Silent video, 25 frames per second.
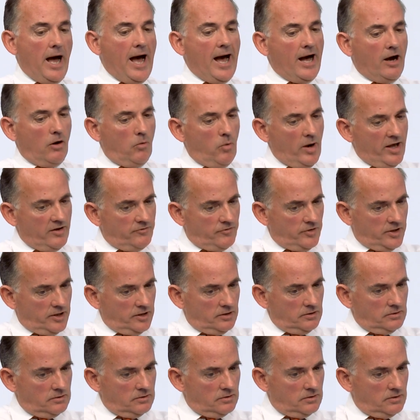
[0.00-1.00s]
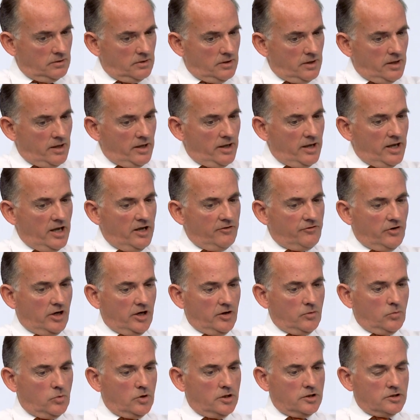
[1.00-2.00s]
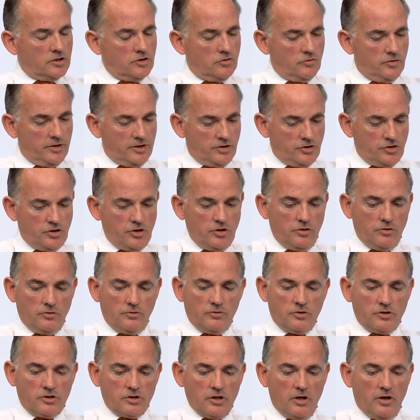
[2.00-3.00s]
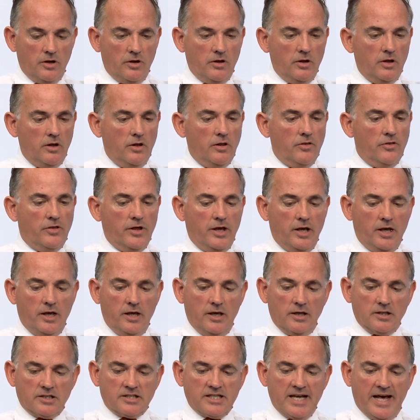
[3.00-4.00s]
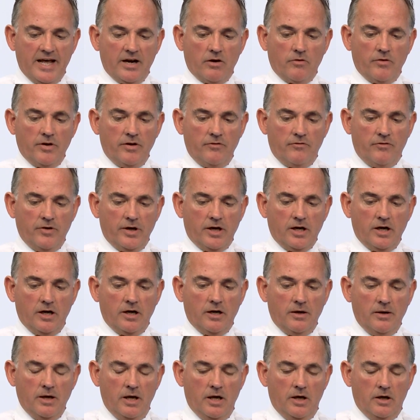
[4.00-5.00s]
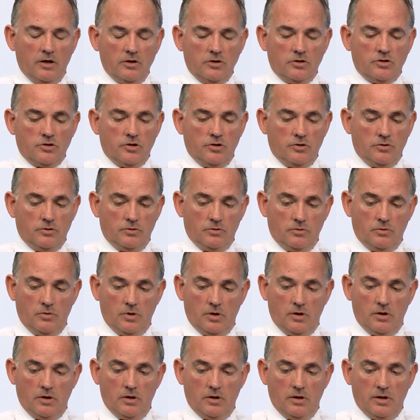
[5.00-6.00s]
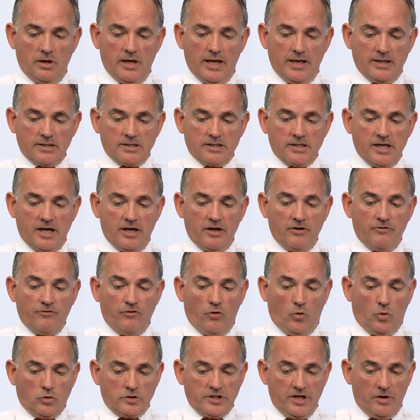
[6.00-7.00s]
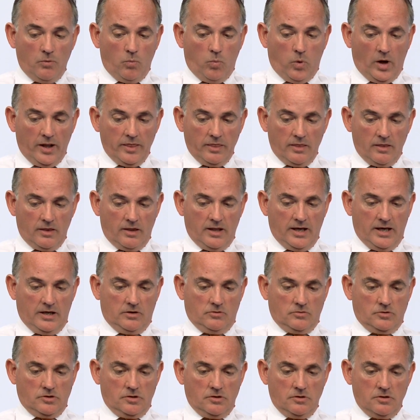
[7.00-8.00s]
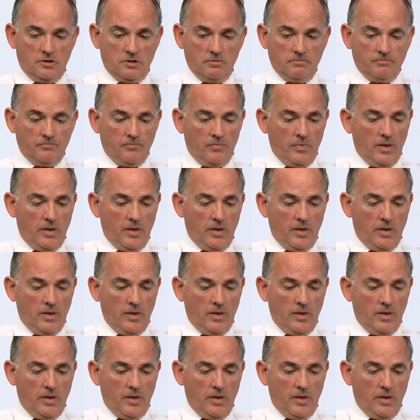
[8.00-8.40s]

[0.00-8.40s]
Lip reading: However, if I were to reduce the salary figure to, let's say, 41,000,